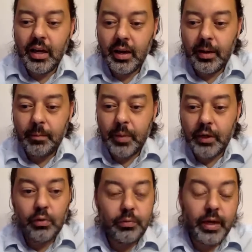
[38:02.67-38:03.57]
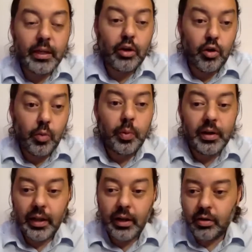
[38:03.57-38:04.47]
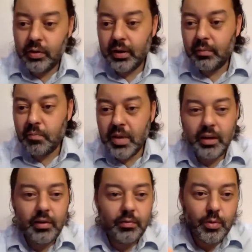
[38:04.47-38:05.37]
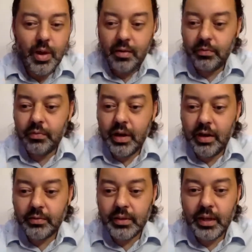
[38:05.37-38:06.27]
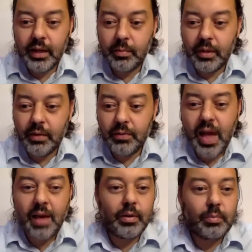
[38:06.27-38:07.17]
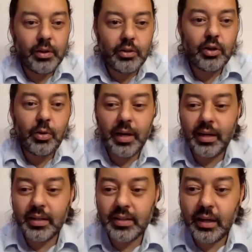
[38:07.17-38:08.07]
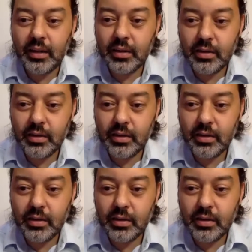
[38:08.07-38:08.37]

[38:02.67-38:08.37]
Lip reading: And you'll find an open letter that many of you have signed, but if you haven't, please go ahead and sign it.